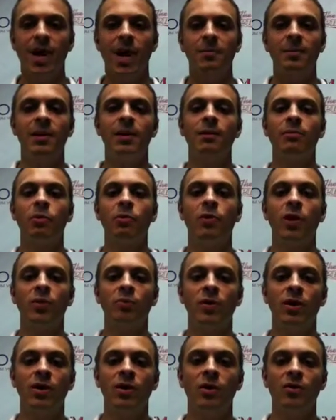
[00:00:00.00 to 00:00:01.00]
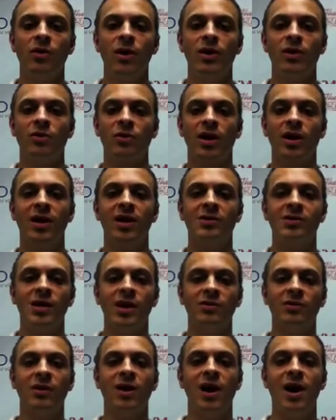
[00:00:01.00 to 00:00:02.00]
I mean, number one, we know that your kids
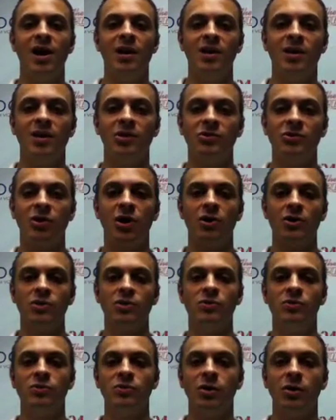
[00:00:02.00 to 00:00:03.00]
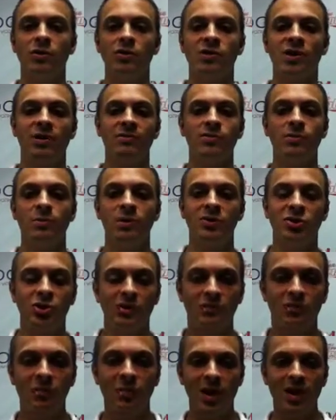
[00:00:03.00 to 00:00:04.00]
online can talk to adults, get too much
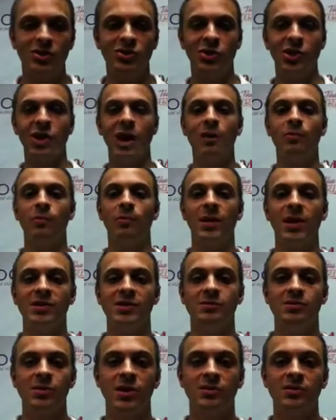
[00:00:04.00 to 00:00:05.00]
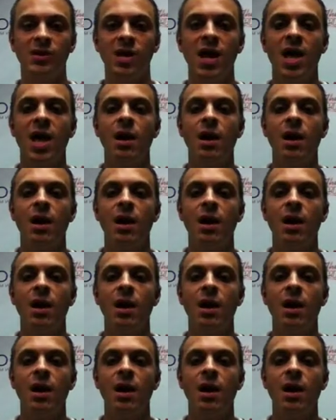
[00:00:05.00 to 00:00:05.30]
information, compromise themselves.